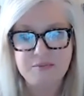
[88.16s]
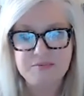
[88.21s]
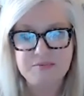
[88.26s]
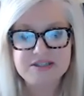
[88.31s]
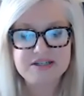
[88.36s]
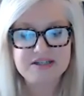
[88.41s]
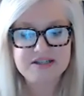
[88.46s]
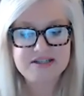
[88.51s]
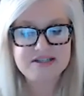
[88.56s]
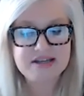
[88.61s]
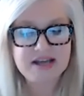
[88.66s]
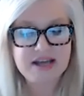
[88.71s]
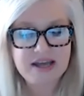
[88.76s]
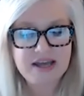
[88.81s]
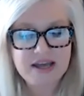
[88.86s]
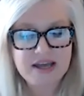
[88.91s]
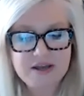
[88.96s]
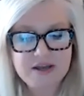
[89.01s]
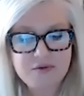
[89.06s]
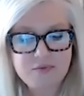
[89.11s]

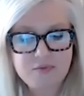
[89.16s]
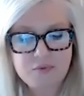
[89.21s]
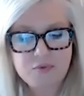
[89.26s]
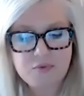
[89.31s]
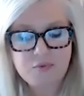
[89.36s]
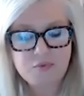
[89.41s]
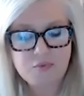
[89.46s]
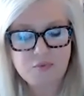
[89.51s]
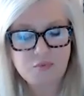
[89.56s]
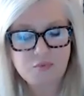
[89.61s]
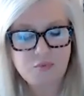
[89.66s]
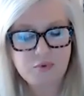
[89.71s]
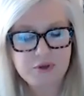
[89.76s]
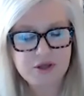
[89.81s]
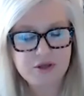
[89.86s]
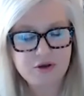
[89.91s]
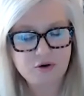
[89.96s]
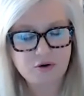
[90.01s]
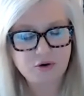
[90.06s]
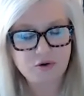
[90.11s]
Today,
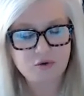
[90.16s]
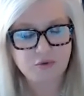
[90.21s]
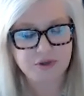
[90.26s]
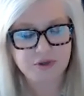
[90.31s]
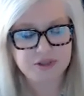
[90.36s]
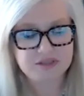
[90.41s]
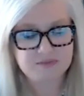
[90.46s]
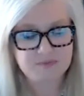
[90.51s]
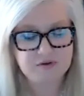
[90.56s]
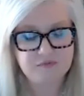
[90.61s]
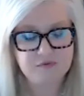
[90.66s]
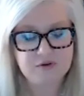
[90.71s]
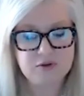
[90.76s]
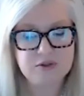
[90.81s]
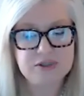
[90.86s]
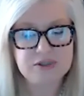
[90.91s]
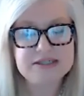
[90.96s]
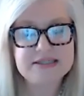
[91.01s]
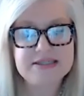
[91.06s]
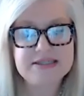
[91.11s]
we are going to be
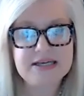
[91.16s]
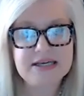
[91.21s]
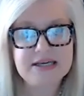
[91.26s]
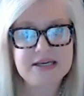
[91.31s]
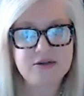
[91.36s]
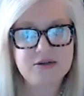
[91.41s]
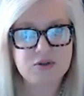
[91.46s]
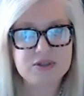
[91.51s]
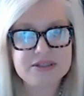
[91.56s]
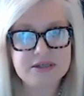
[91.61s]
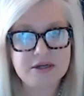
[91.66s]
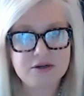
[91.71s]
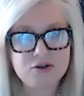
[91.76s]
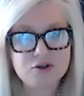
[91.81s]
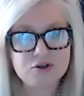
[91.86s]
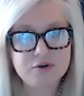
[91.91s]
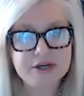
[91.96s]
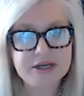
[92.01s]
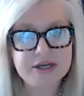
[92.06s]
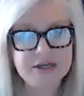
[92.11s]
focusing or
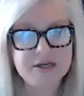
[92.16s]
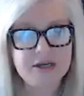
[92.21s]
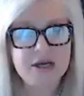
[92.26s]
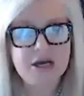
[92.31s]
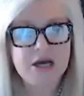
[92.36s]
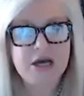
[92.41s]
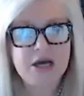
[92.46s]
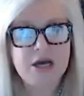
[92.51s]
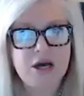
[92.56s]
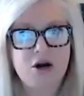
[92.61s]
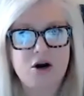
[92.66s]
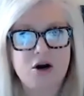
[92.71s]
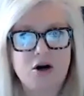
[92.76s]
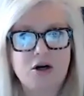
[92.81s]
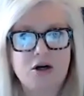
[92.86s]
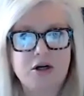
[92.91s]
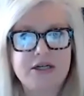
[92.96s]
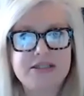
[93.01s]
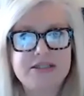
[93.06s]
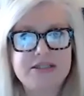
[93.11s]
centering
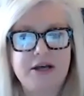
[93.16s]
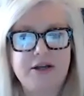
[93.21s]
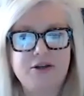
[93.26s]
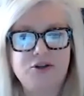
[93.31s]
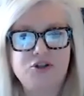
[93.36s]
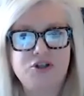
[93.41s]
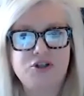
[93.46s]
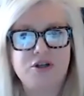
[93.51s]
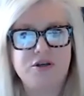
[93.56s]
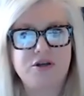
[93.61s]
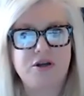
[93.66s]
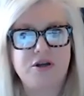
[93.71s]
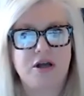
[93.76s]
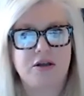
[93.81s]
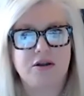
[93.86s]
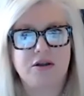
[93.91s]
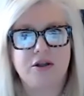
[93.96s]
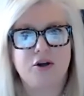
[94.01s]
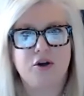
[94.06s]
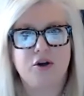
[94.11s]
our attention a
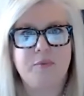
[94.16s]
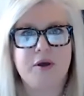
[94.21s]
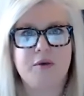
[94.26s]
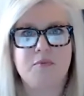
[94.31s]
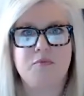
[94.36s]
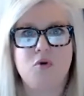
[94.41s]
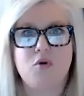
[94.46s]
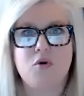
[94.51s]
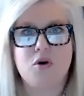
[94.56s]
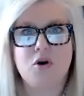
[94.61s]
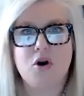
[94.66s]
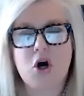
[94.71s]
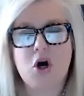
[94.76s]
little bit more